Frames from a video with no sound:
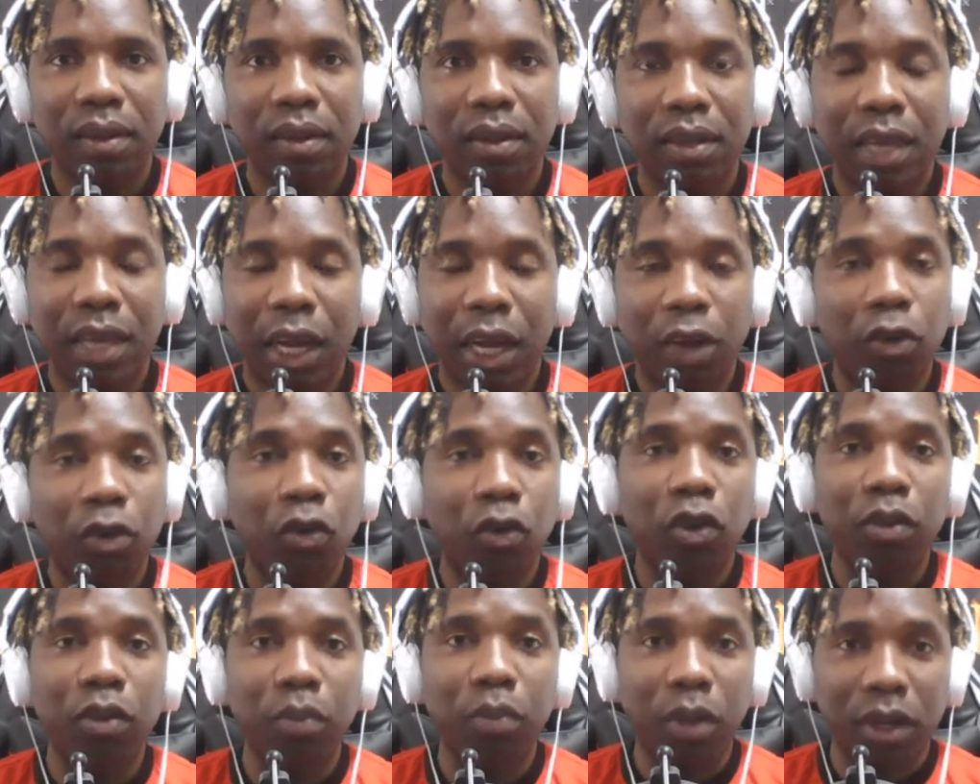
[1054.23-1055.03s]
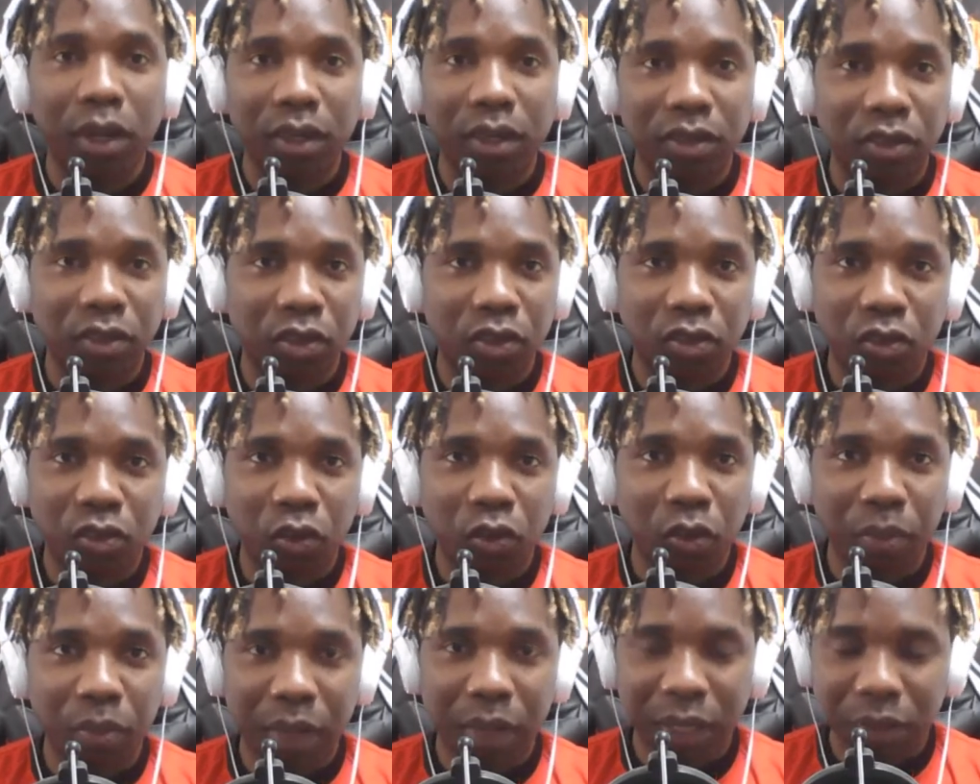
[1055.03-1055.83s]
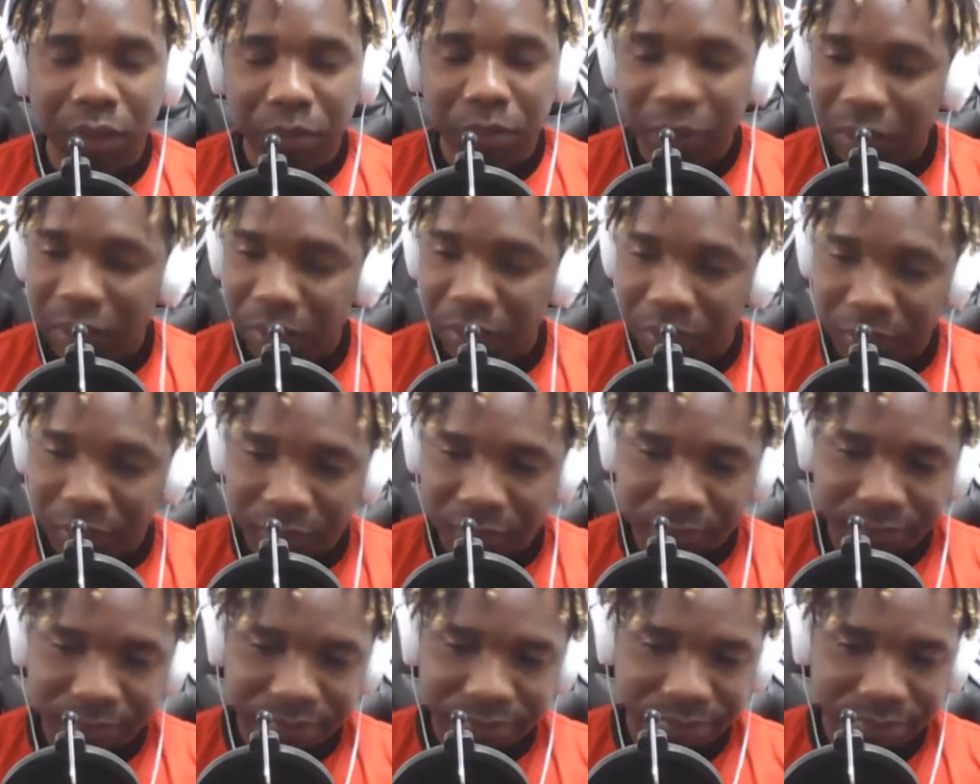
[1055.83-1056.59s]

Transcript: They are role models to so many people.